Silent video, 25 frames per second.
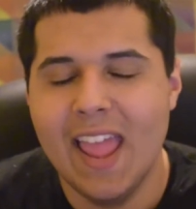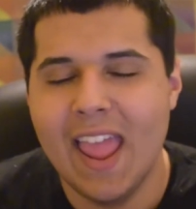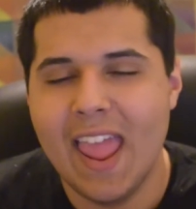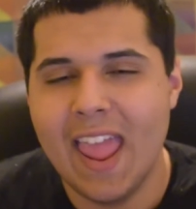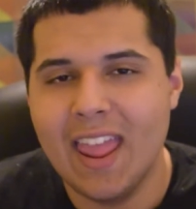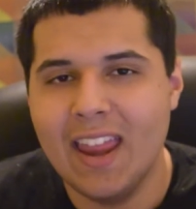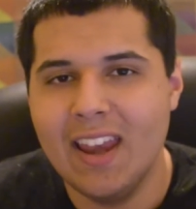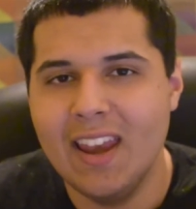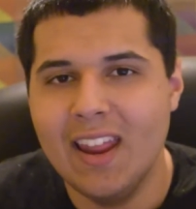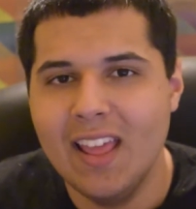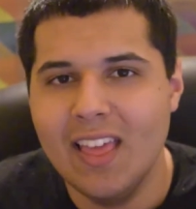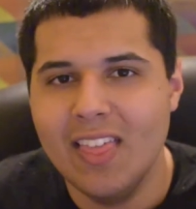
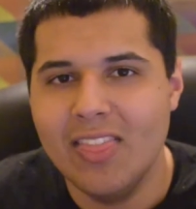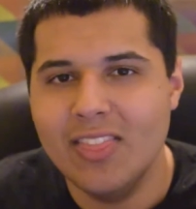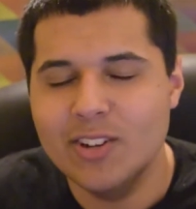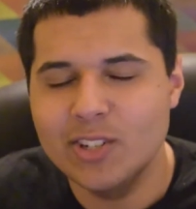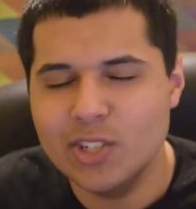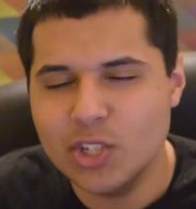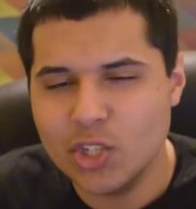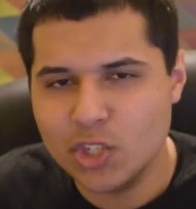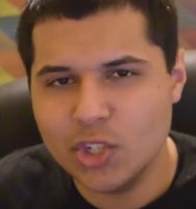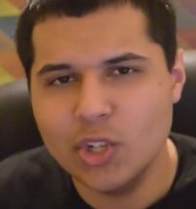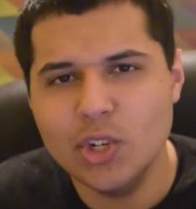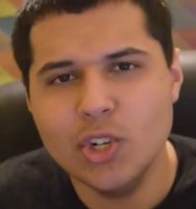And
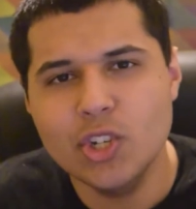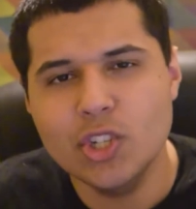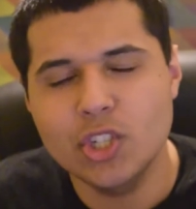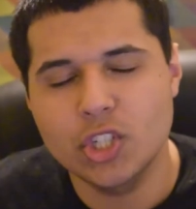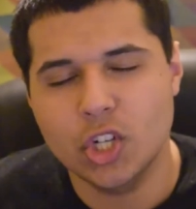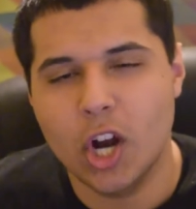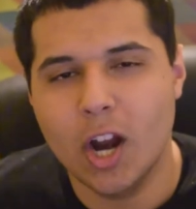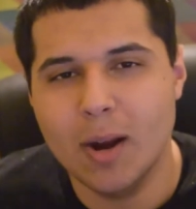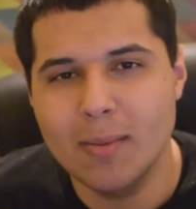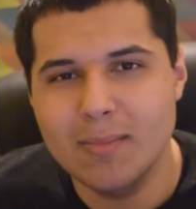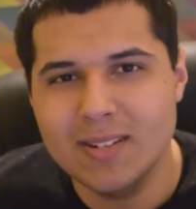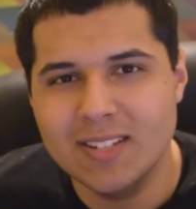there's a certain
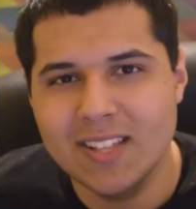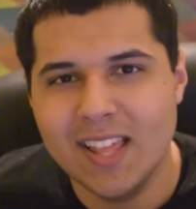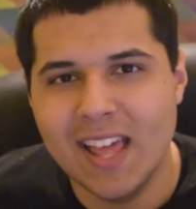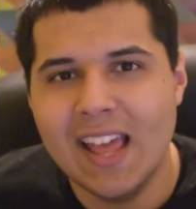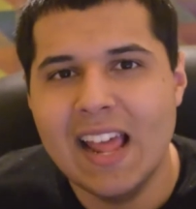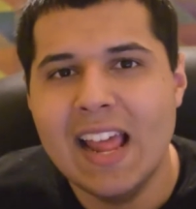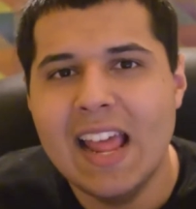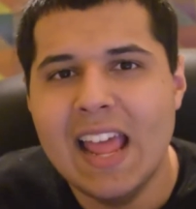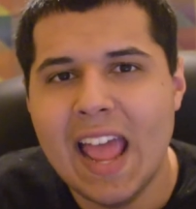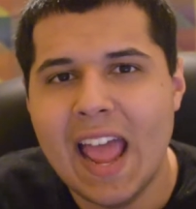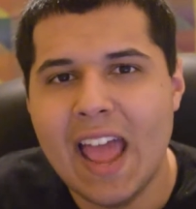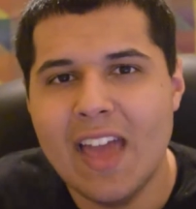charm to
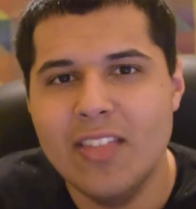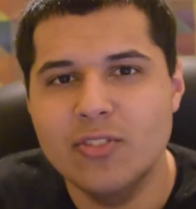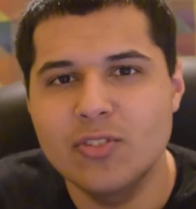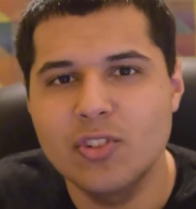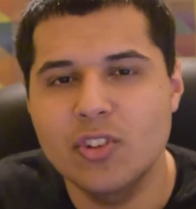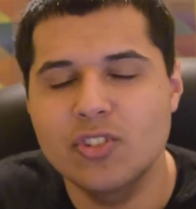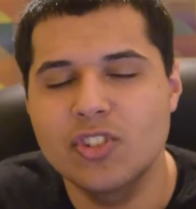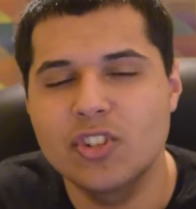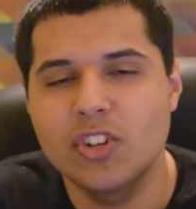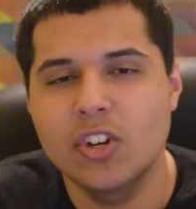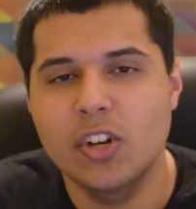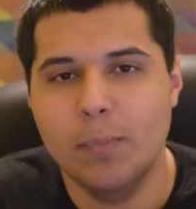that, and there's
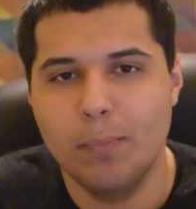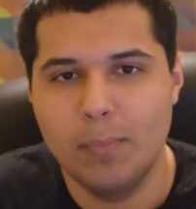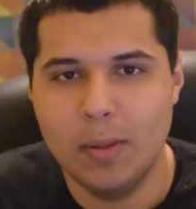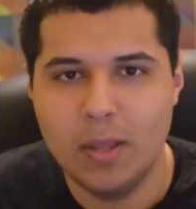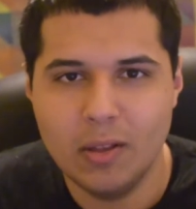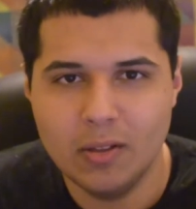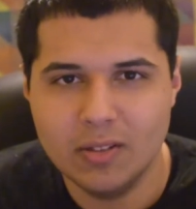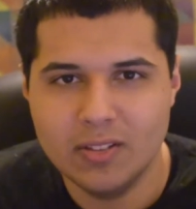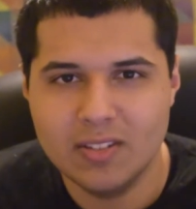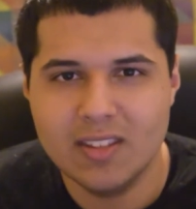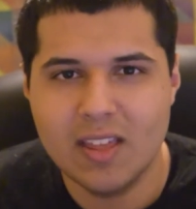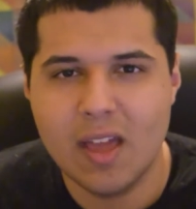a certain
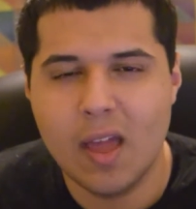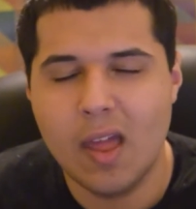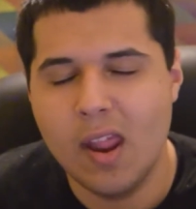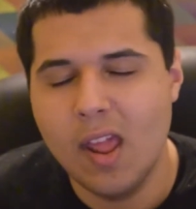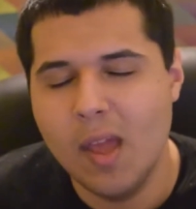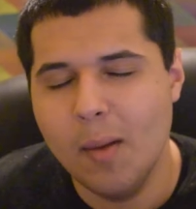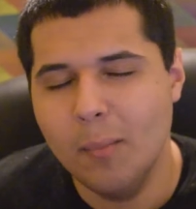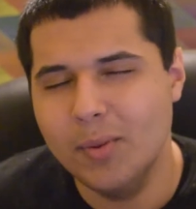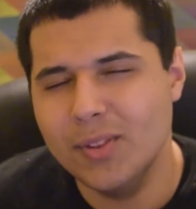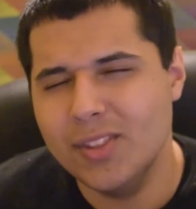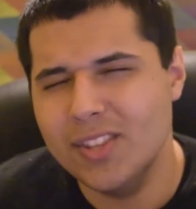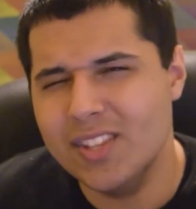appeal to that.
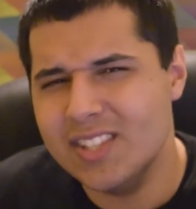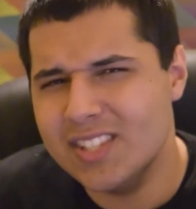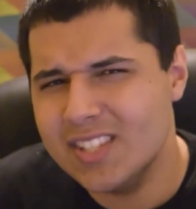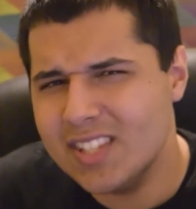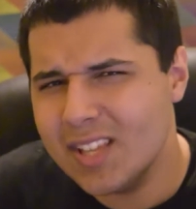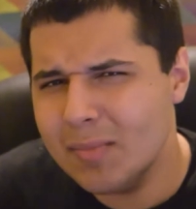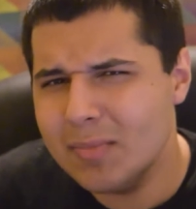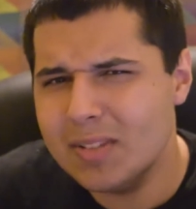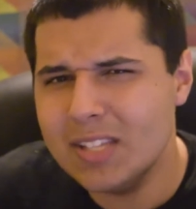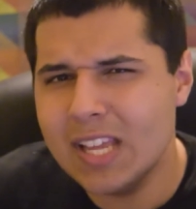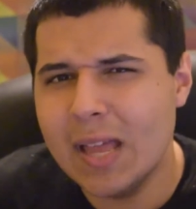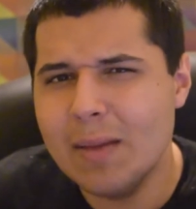But then
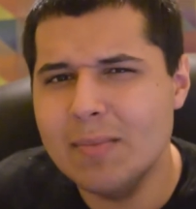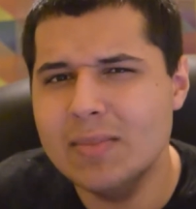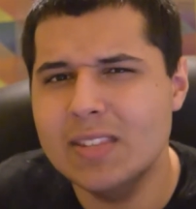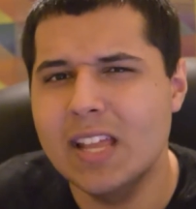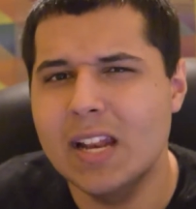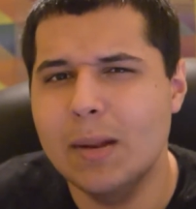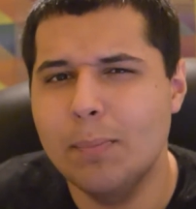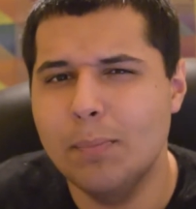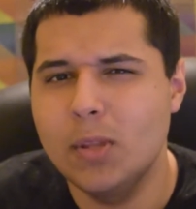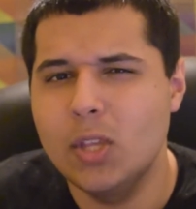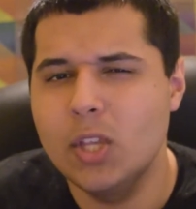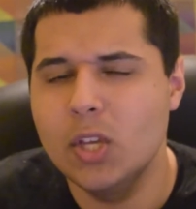sometimes
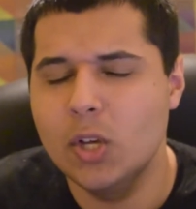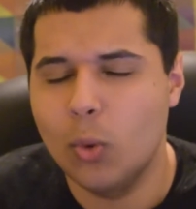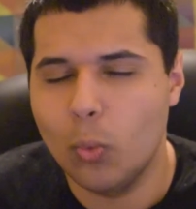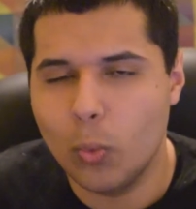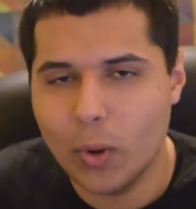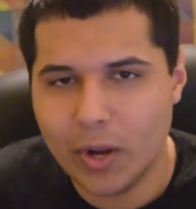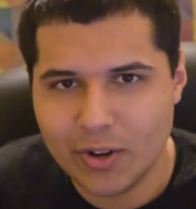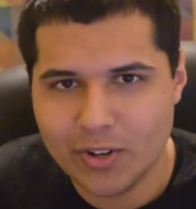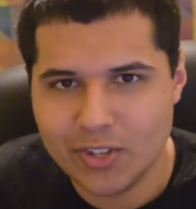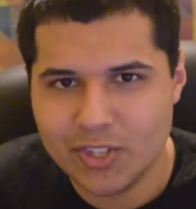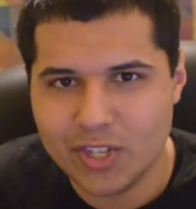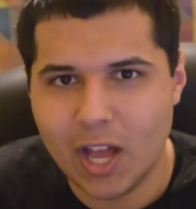that appeal
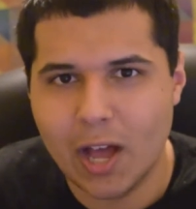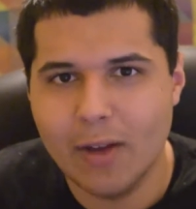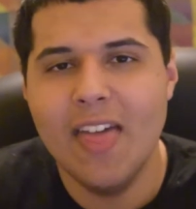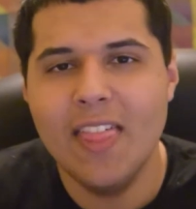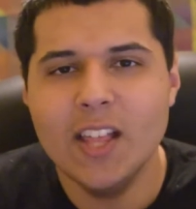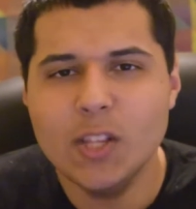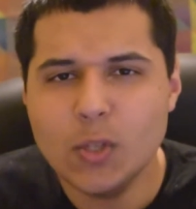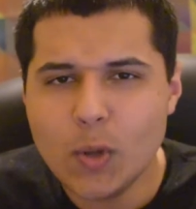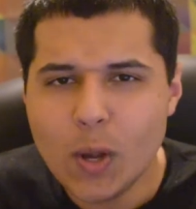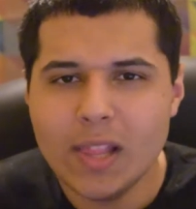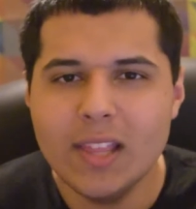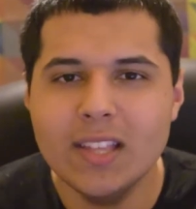wears off.
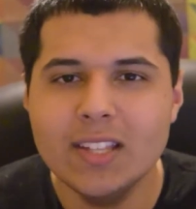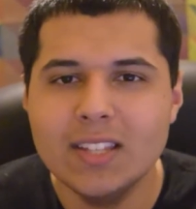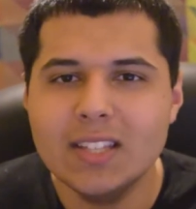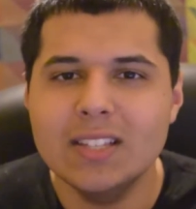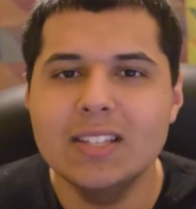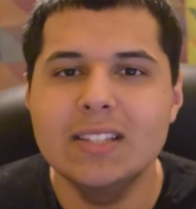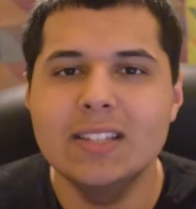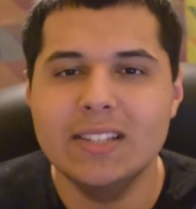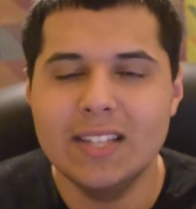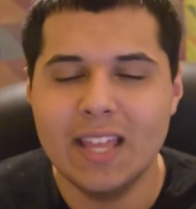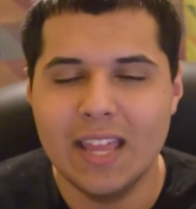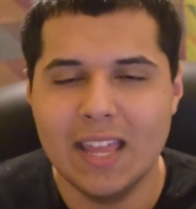That's why I like the
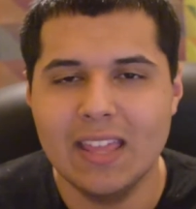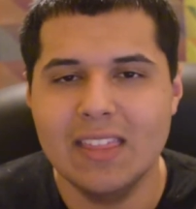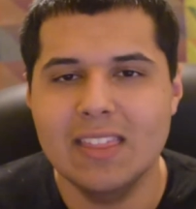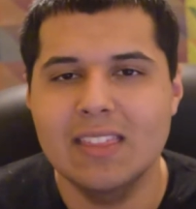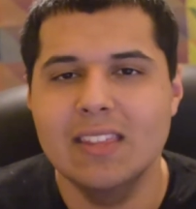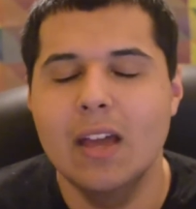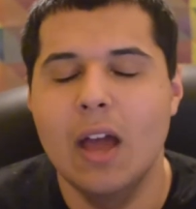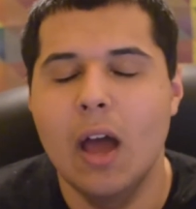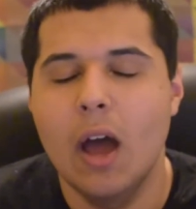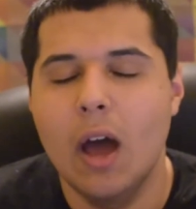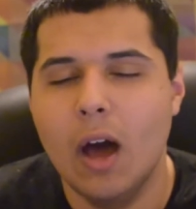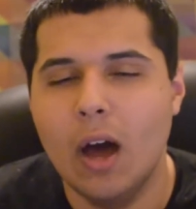length
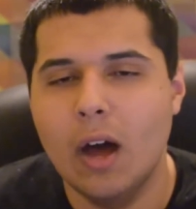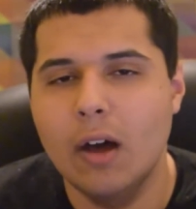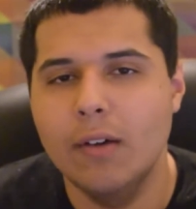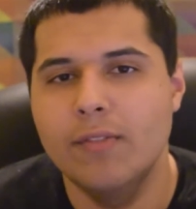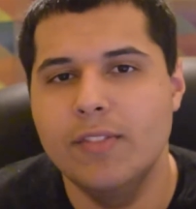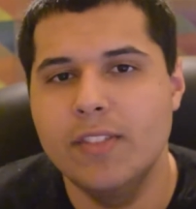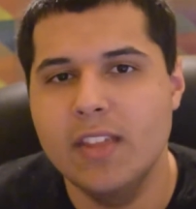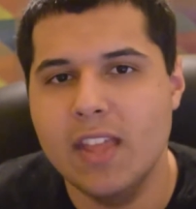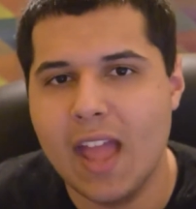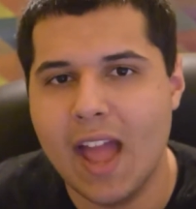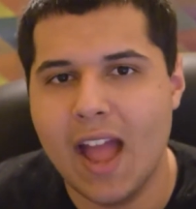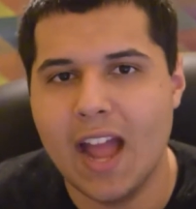
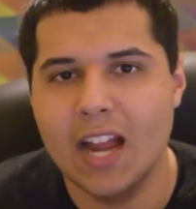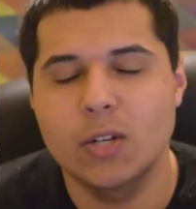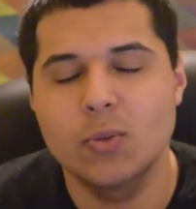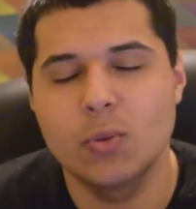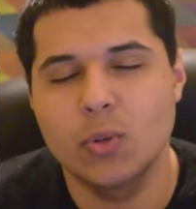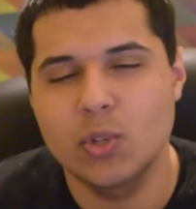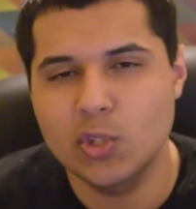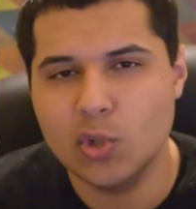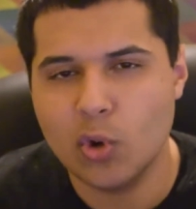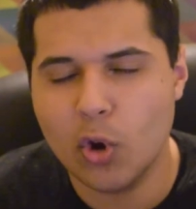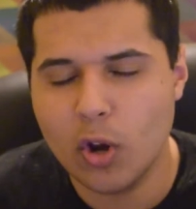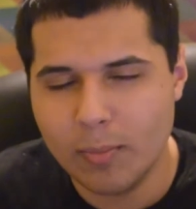of the
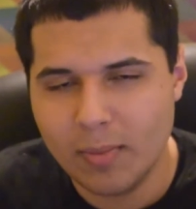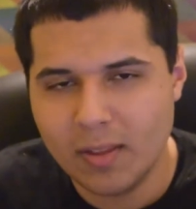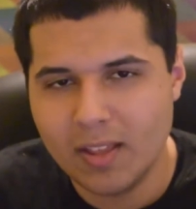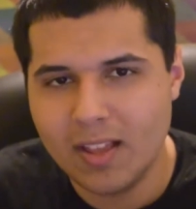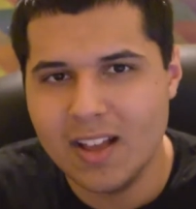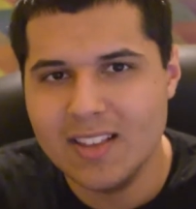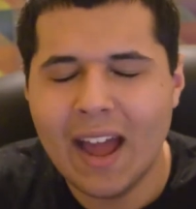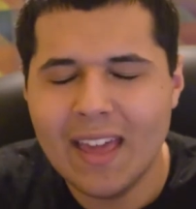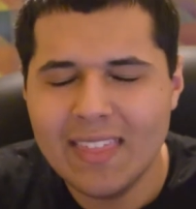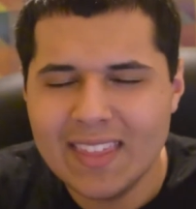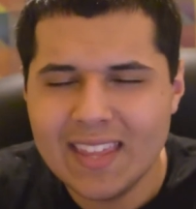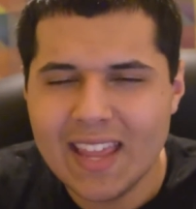actual story,
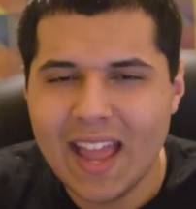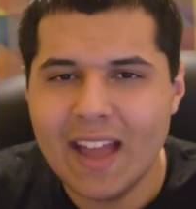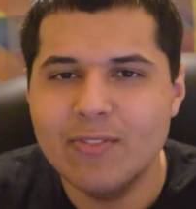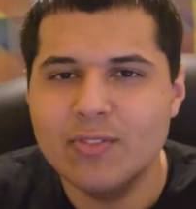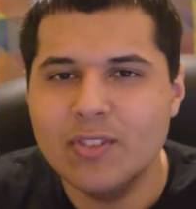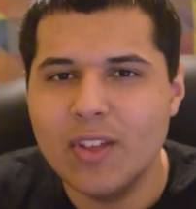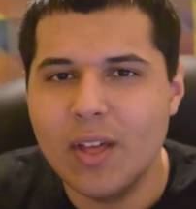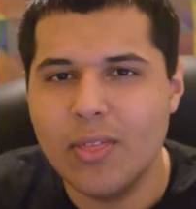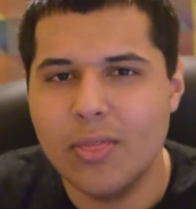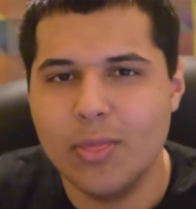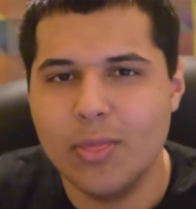because I think after that